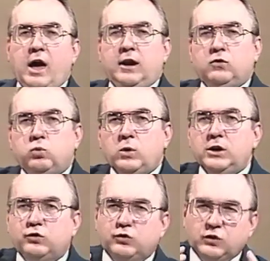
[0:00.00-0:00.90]
And as
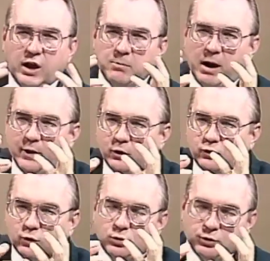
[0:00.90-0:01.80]
we stay by the
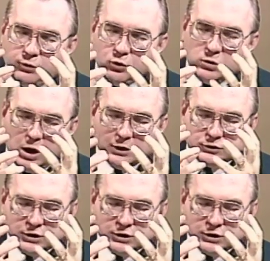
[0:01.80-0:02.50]
truth of who God